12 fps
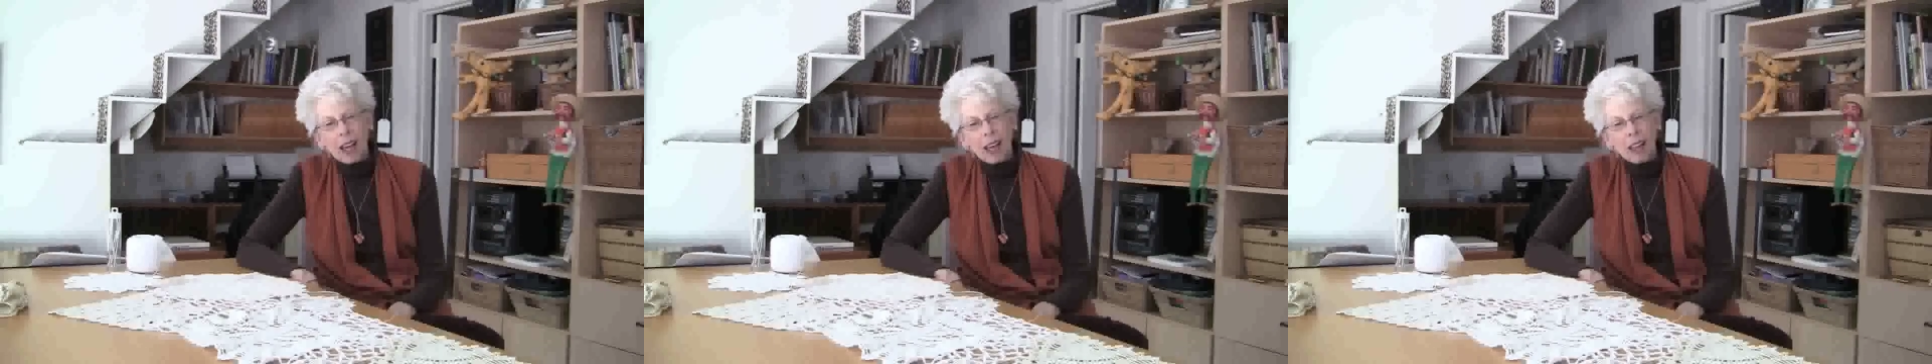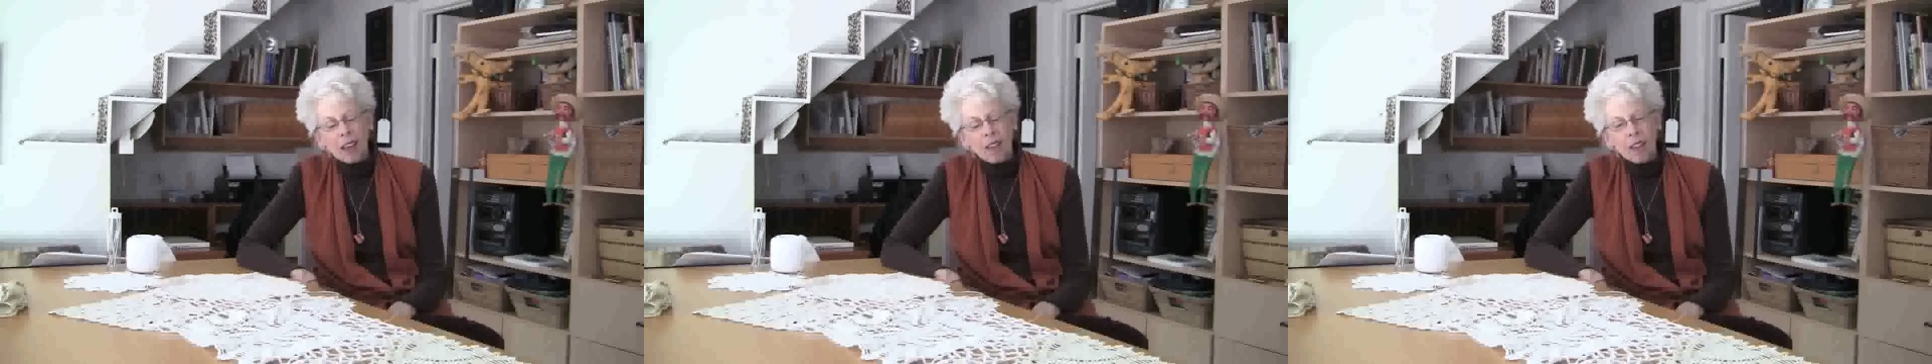
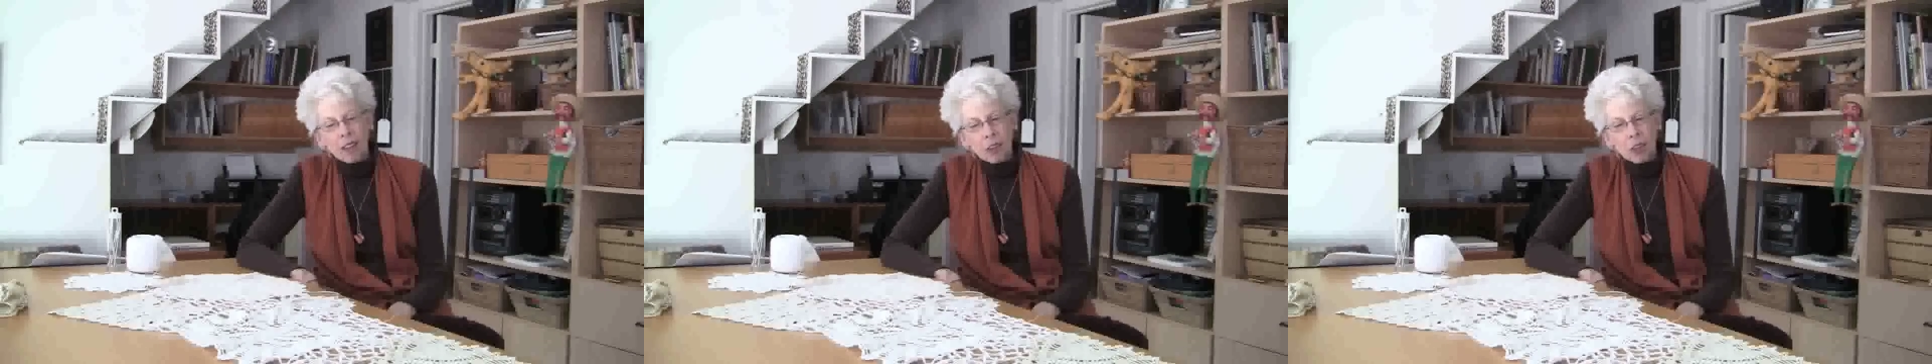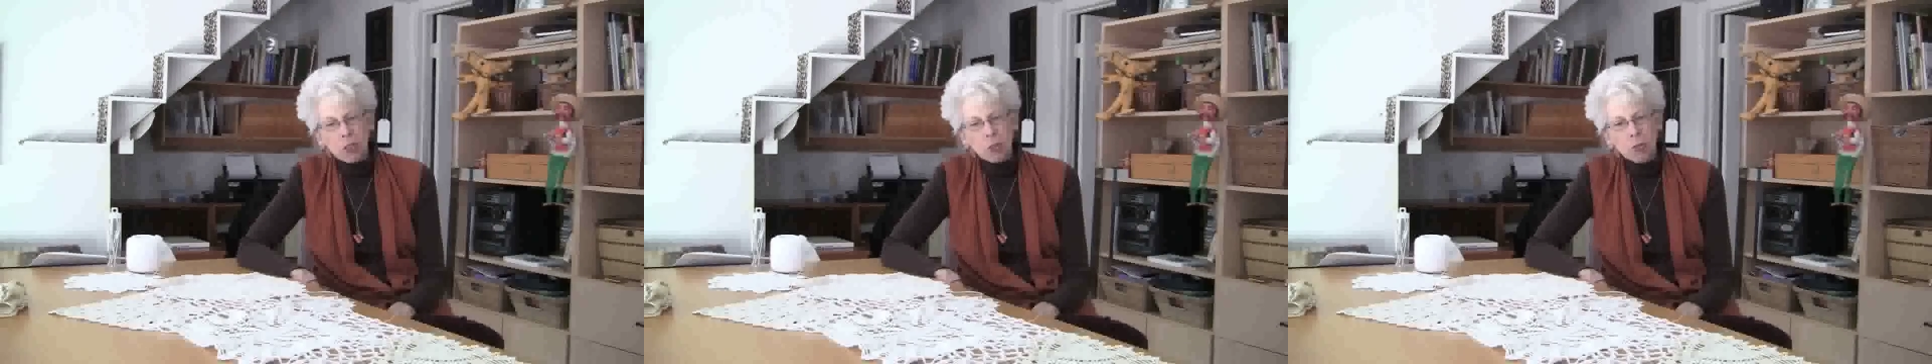I
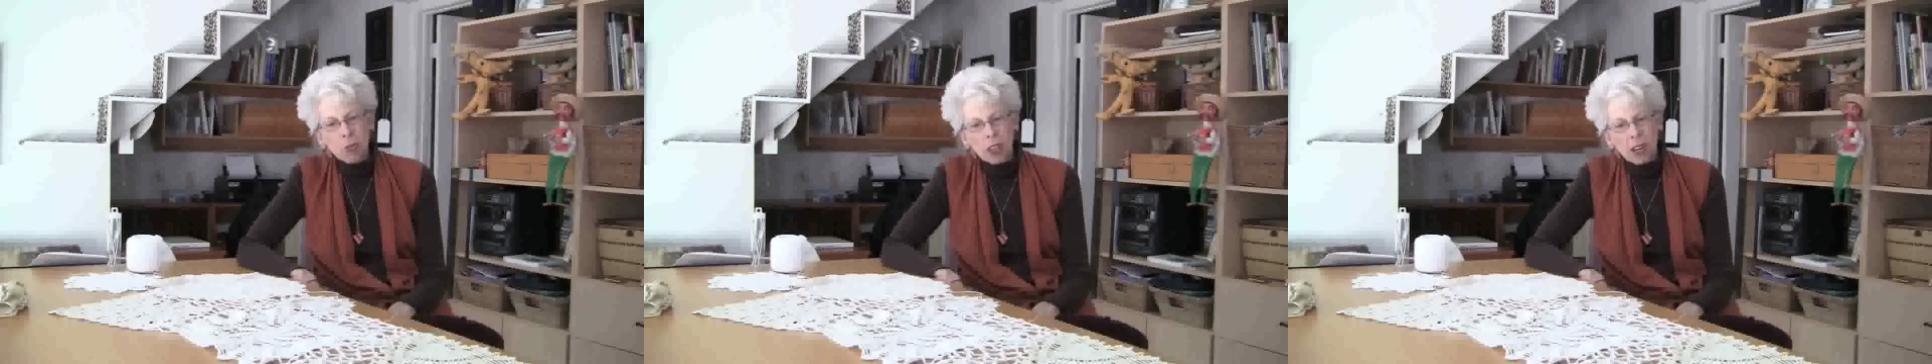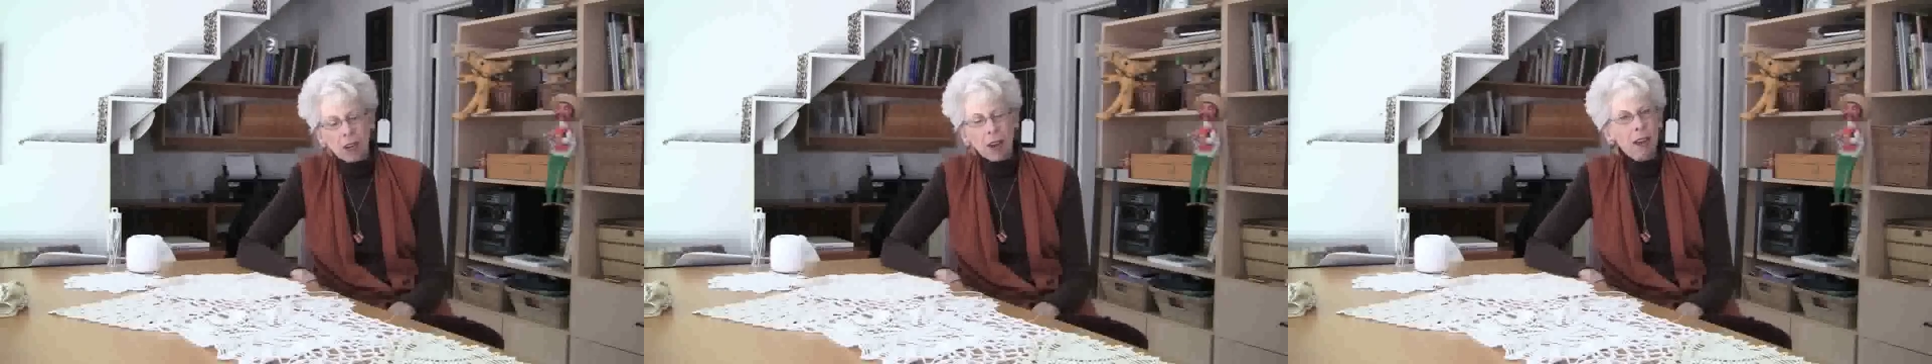very soon
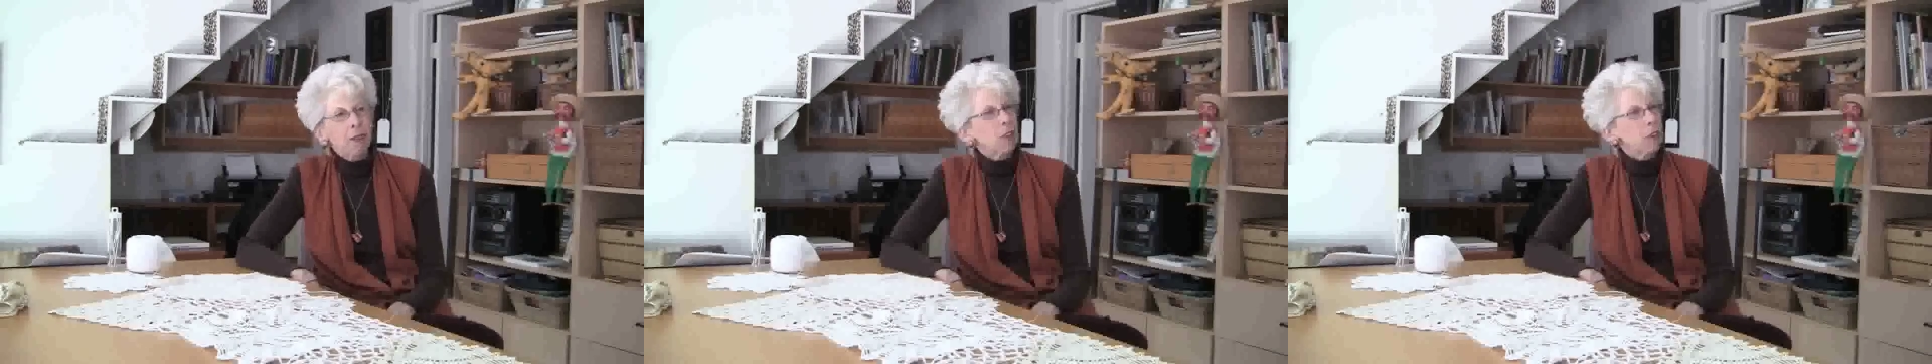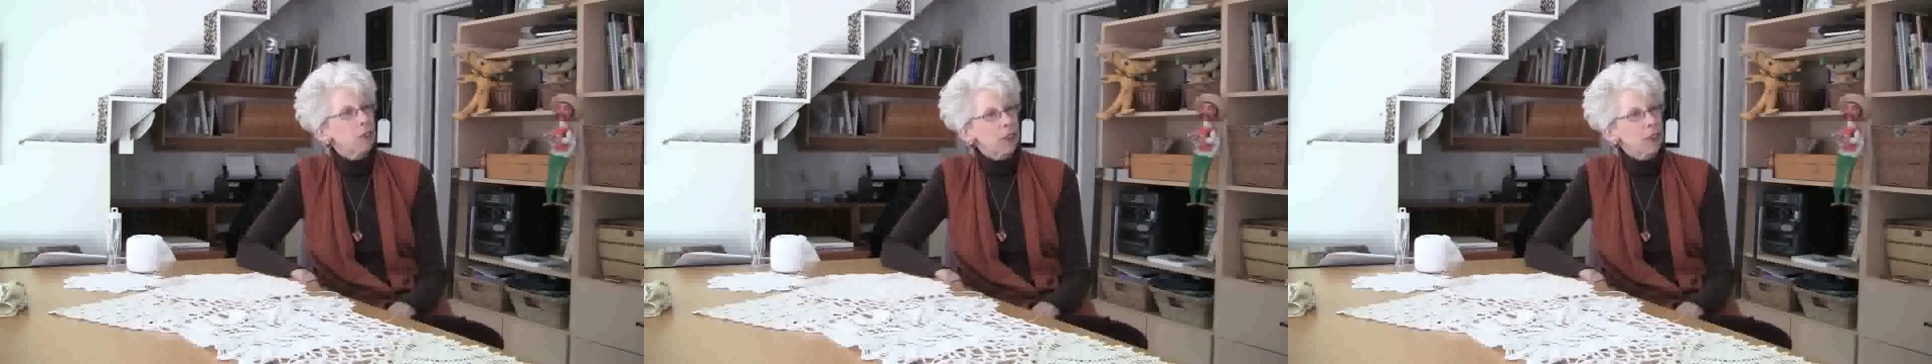thereafter